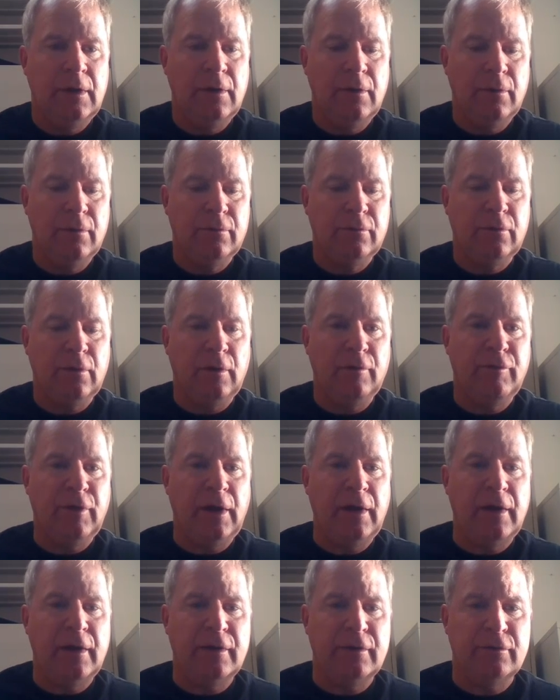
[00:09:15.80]
years of
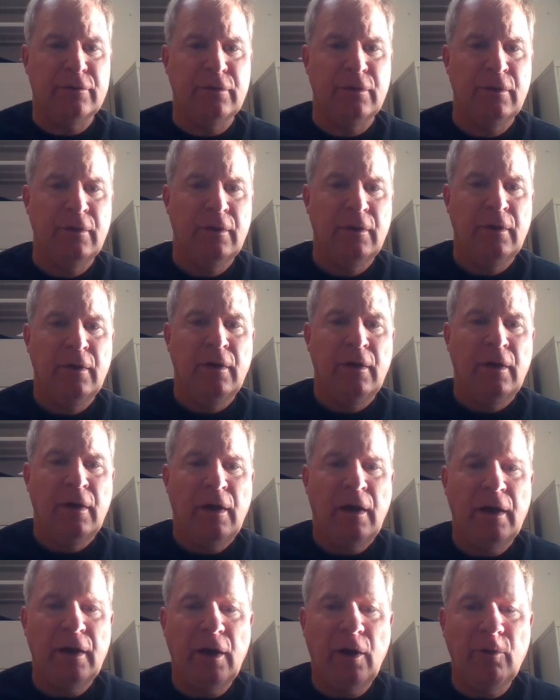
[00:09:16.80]
age.
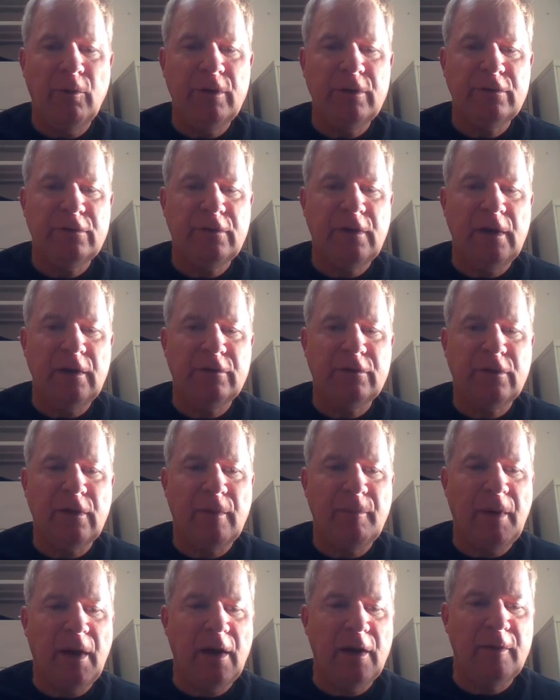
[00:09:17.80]
I always teach
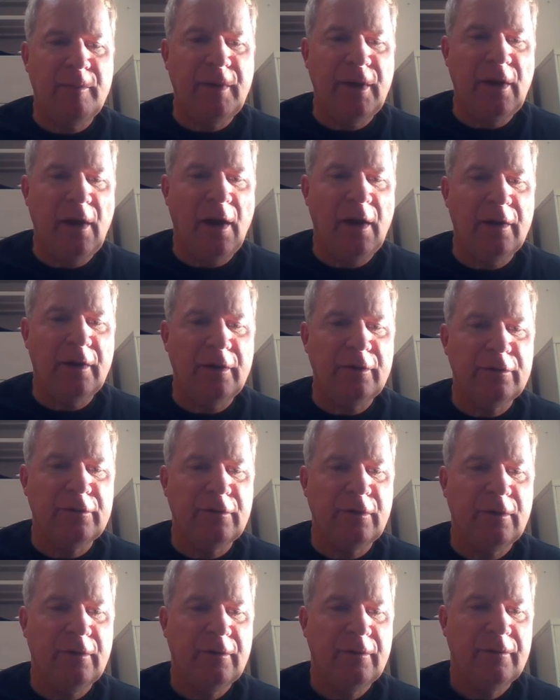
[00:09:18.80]
them how to be
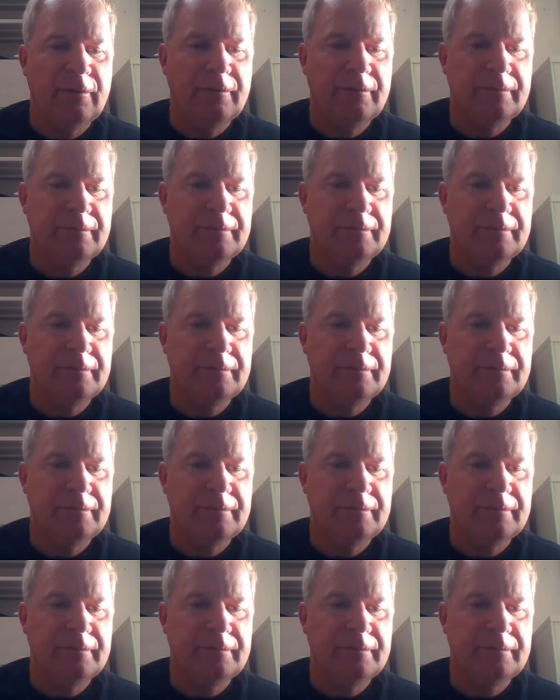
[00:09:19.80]
honest